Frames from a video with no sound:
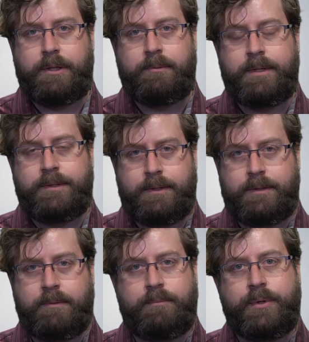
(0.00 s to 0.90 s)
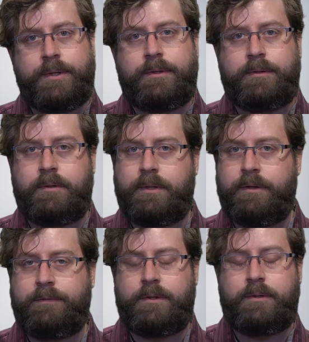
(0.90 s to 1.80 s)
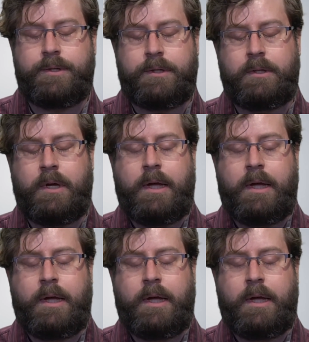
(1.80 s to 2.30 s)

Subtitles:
humans at some point in the near future.